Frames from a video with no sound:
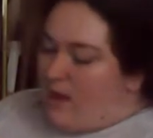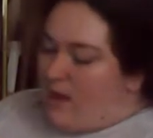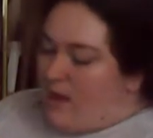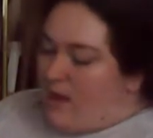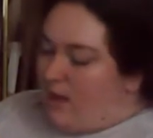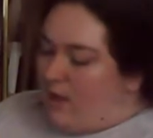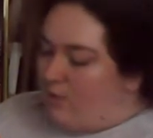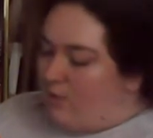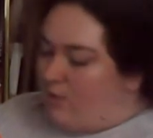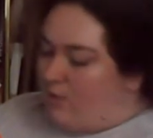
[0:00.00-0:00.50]

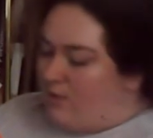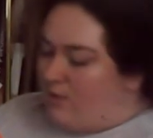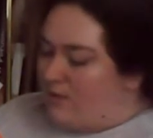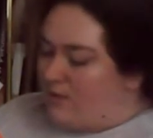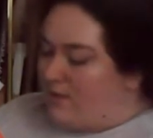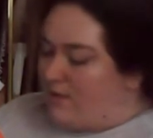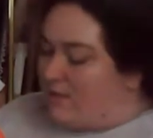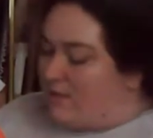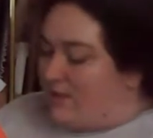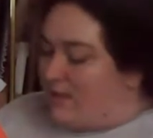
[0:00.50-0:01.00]
It was
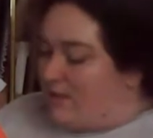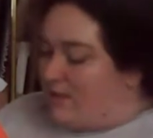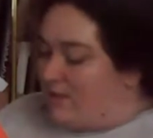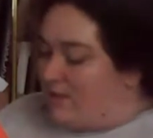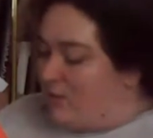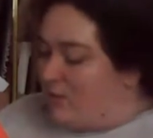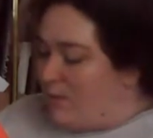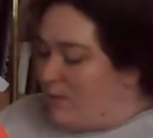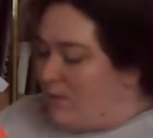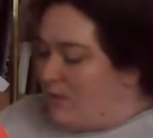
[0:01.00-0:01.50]
in
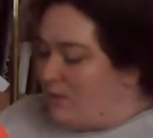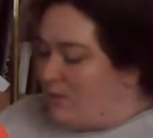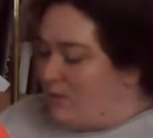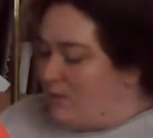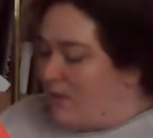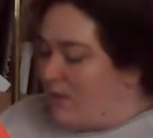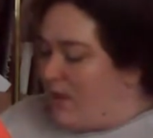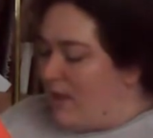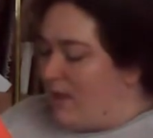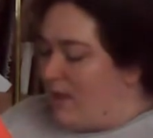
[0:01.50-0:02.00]
1922
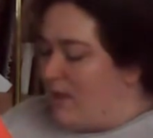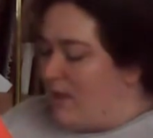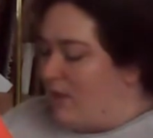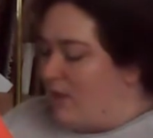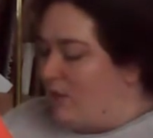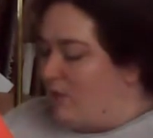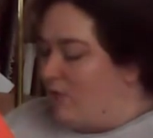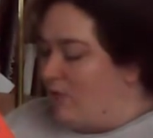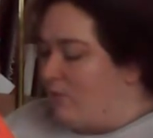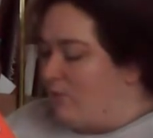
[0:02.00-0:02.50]
that
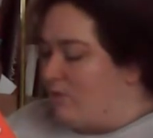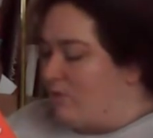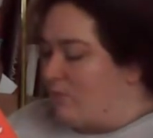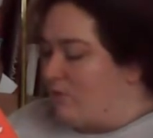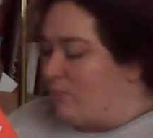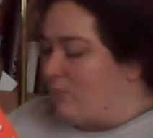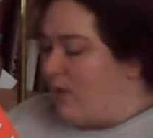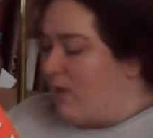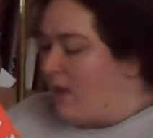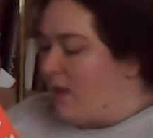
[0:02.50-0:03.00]
Hitler
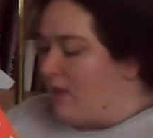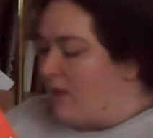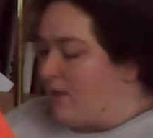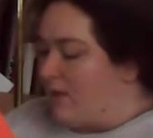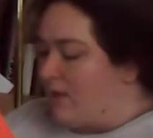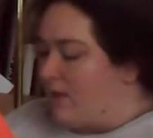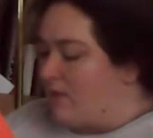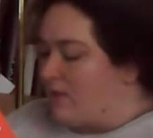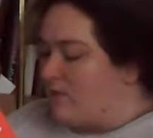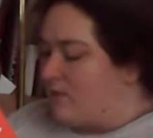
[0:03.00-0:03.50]
first planned
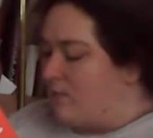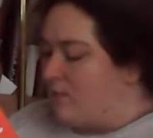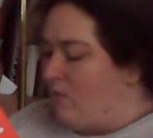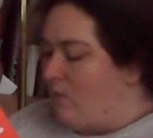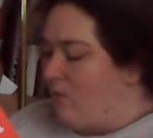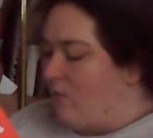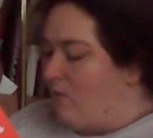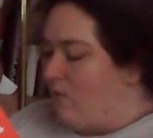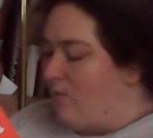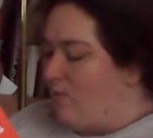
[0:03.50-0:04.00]
a
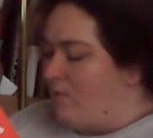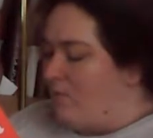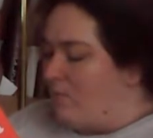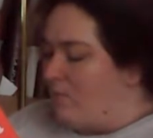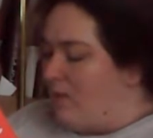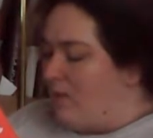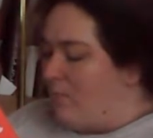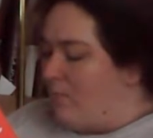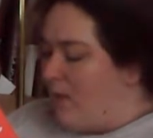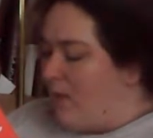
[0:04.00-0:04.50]
small
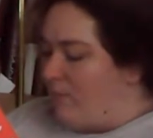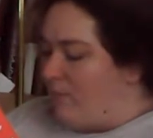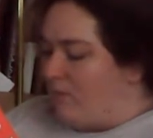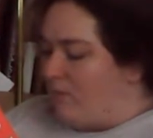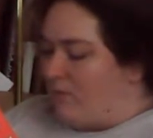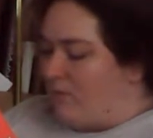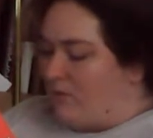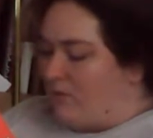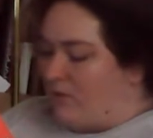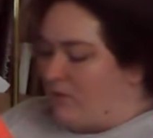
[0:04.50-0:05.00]

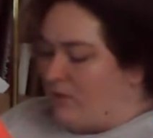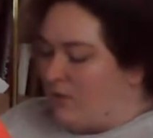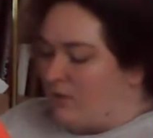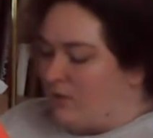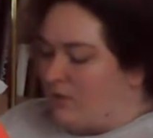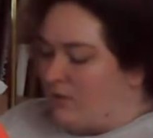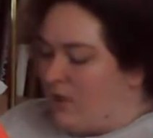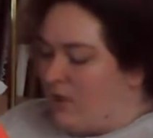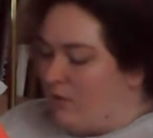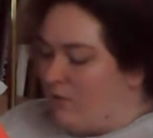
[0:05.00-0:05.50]
pamphlet, the
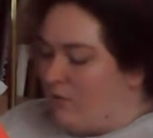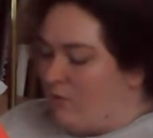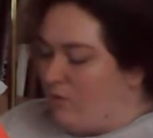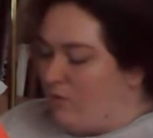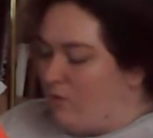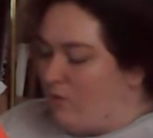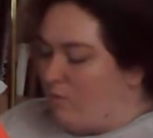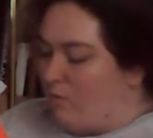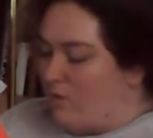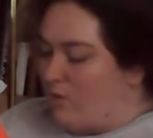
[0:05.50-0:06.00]
title
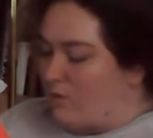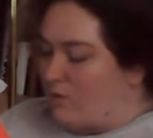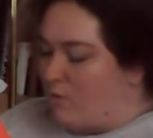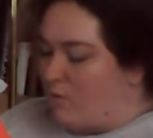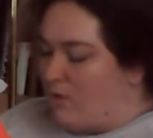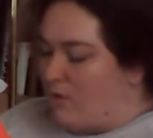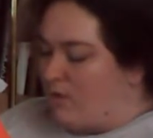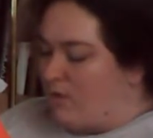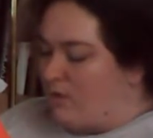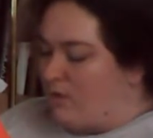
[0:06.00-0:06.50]
of which
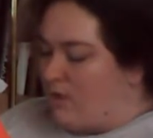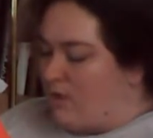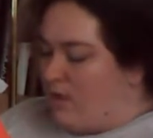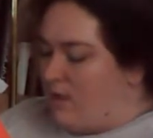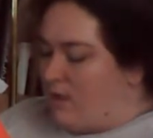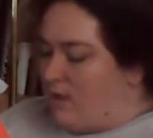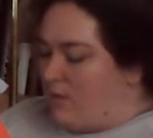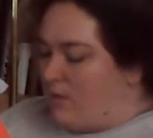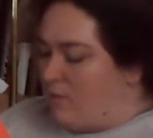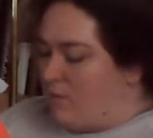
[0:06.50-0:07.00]
was
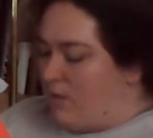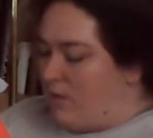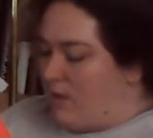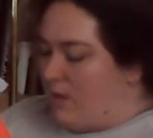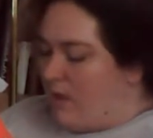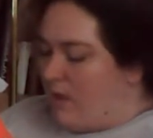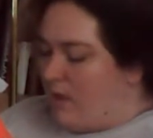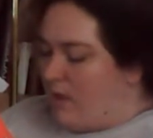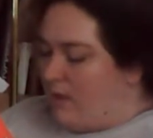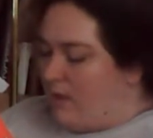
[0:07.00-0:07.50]
to
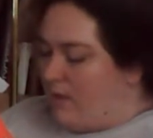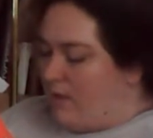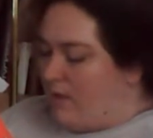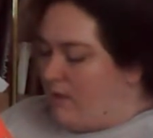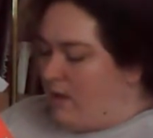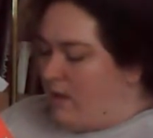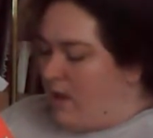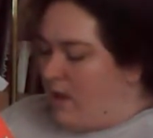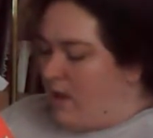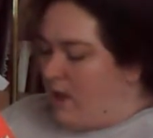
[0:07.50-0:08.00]
be
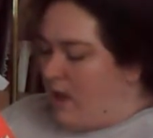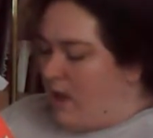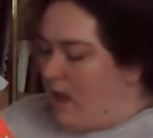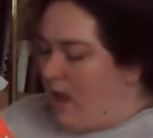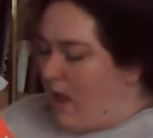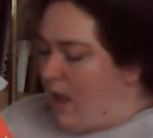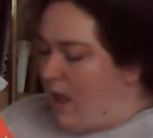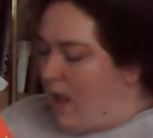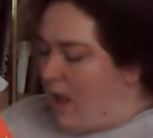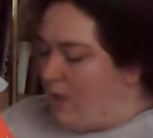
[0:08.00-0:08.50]
In
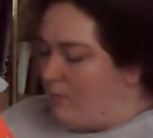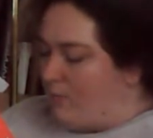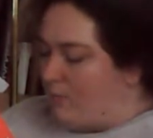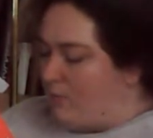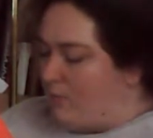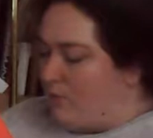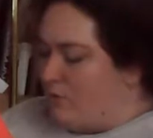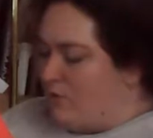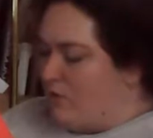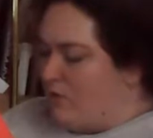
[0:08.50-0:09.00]

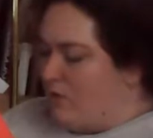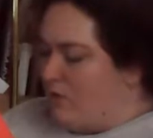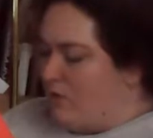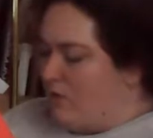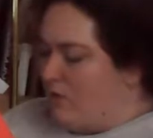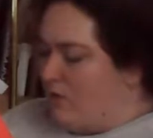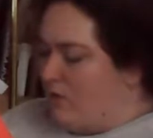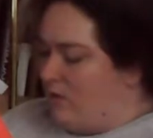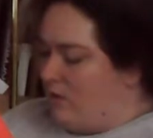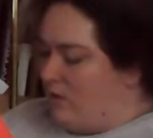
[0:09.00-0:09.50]

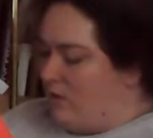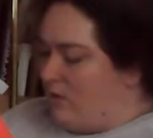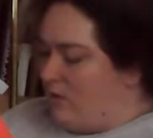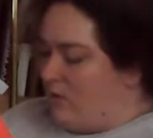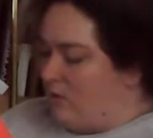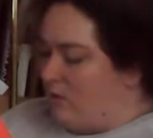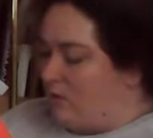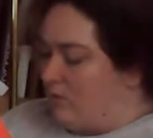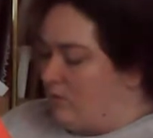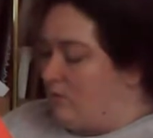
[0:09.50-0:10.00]
Abrechnung,
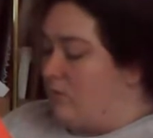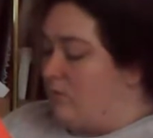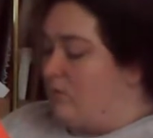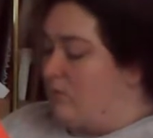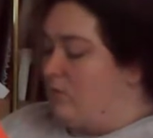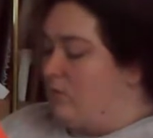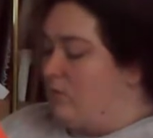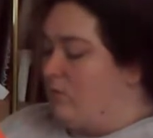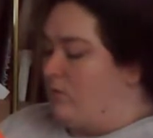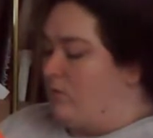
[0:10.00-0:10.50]
or
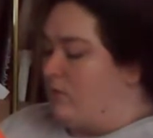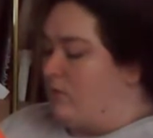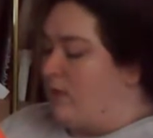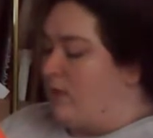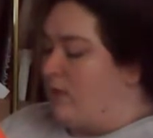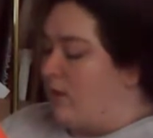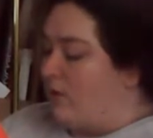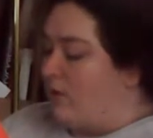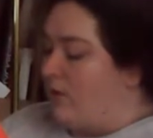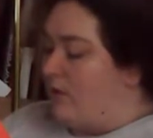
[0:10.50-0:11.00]

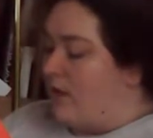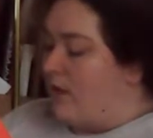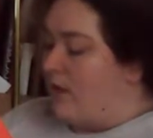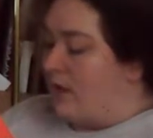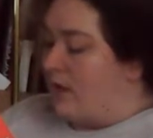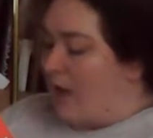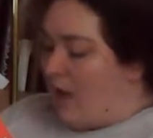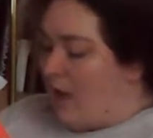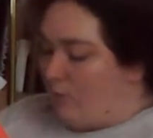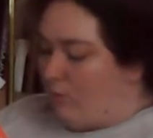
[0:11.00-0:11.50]
Settling
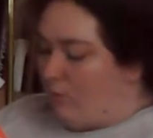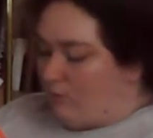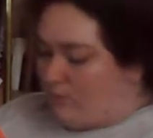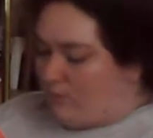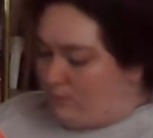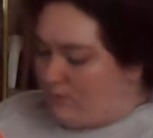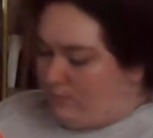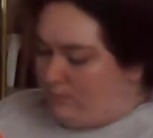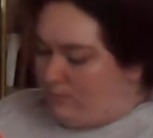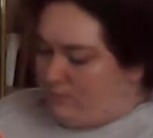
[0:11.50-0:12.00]
Accounts.